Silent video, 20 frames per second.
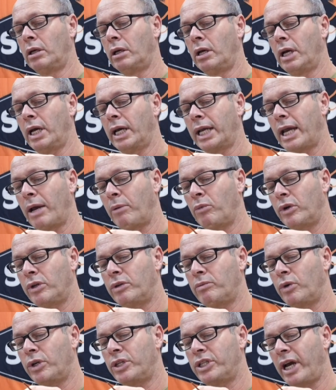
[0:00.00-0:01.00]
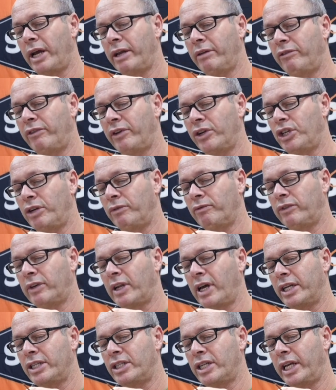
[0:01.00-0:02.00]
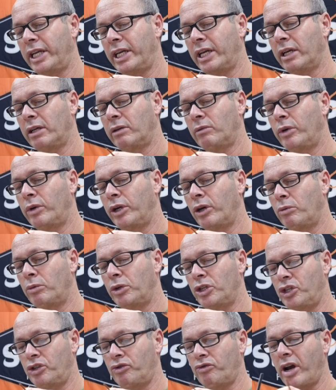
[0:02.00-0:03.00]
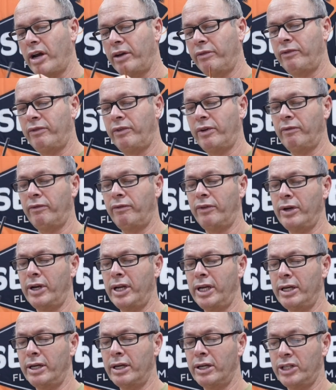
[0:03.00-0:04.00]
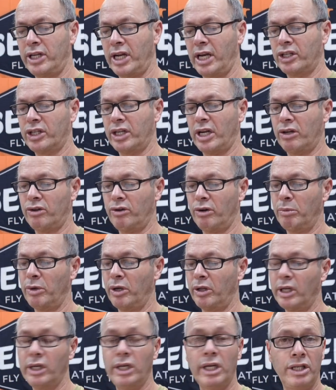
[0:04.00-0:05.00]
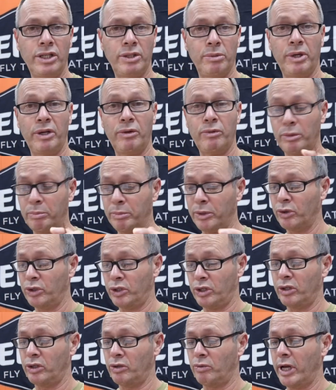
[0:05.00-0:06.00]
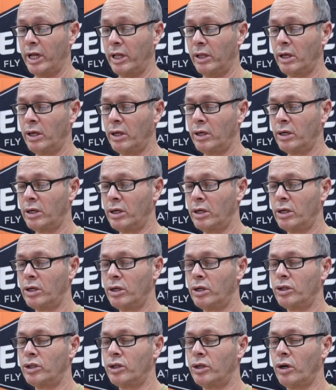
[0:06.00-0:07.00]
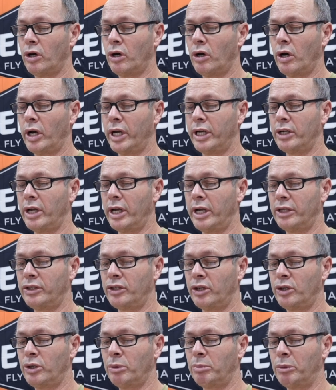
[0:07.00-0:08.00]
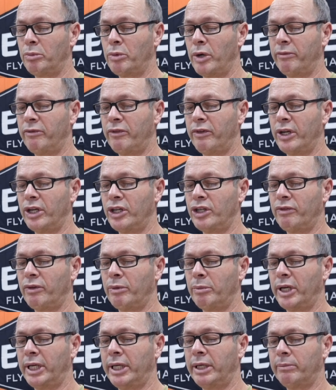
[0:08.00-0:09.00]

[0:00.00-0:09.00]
Again, we're tying fishing flies here. We always strive for neatness, etc., but they need to be robust as well. So it's a double whip finish for me.